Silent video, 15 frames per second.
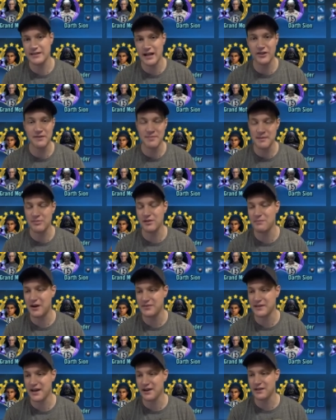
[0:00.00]
telling people
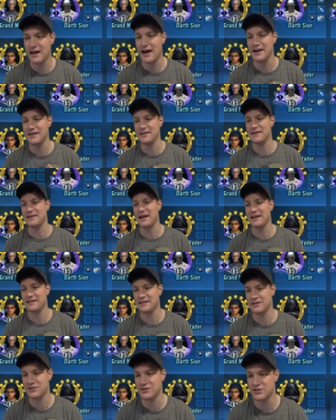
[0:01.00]
about that a lot, and the Night
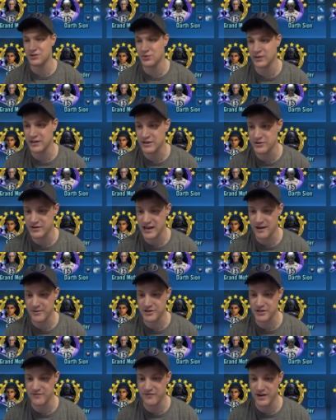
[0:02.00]
Sisters to really do
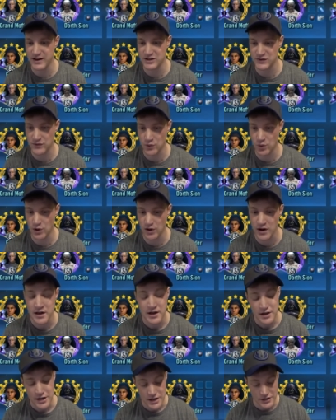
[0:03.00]
damage in Phase 4.
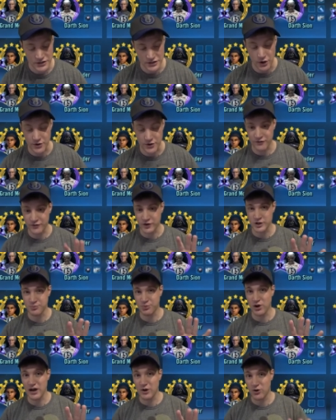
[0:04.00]
So your
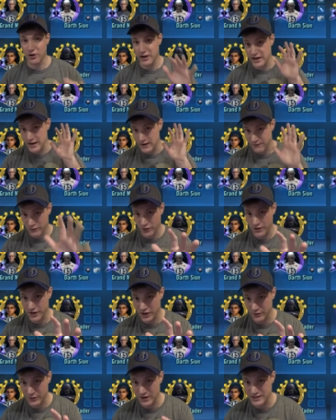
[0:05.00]
first priority for
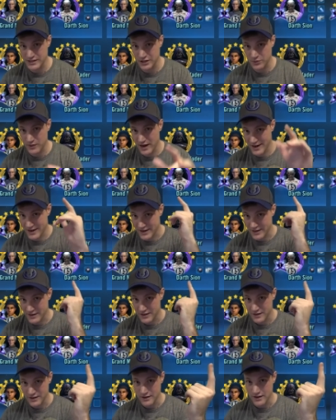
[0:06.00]
the Heroic Sith Raid,
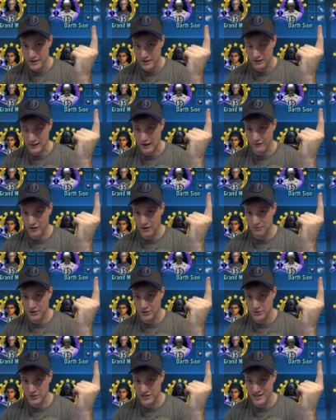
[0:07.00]
level up
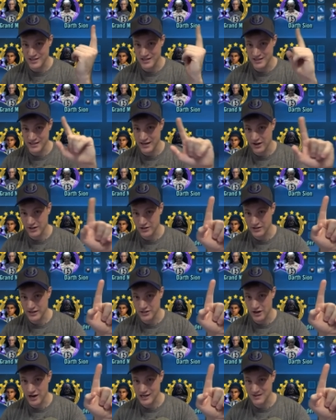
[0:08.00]
those resistance characters
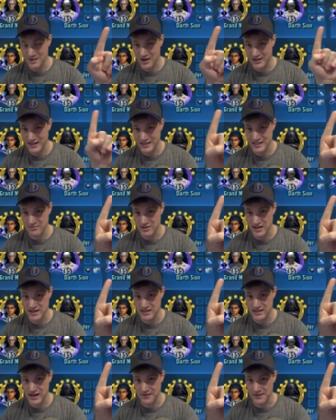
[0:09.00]
I talked about, get some
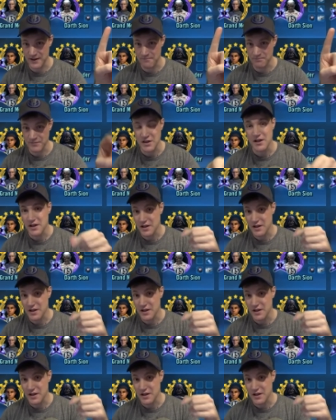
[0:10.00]
Zetas on them.